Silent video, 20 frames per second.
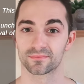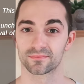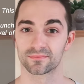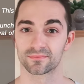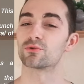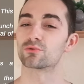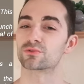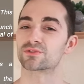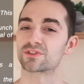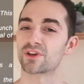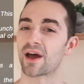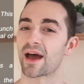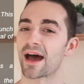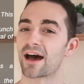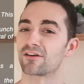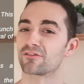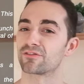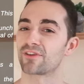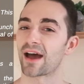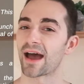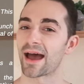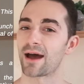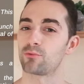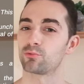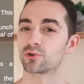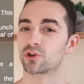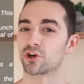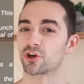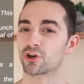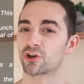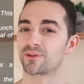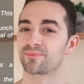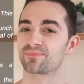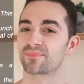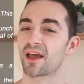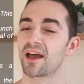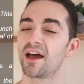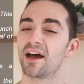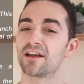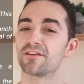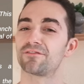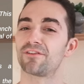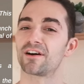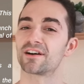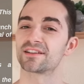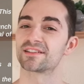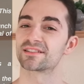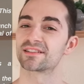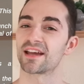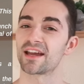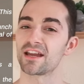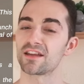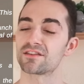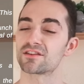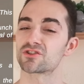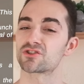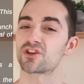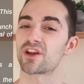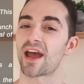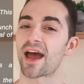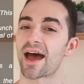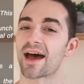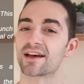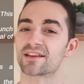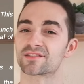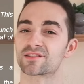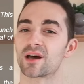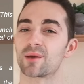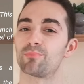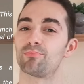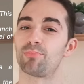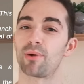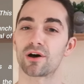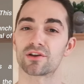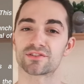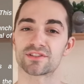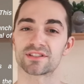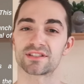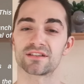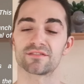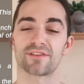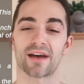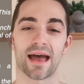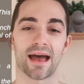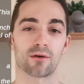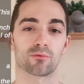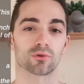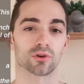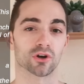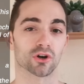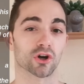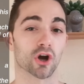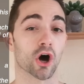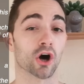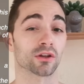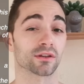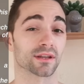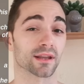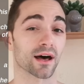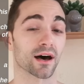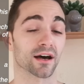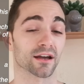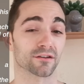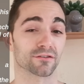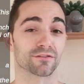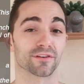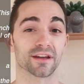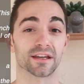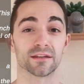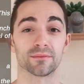We also have outlook. If I say that she has a positive outlook on life,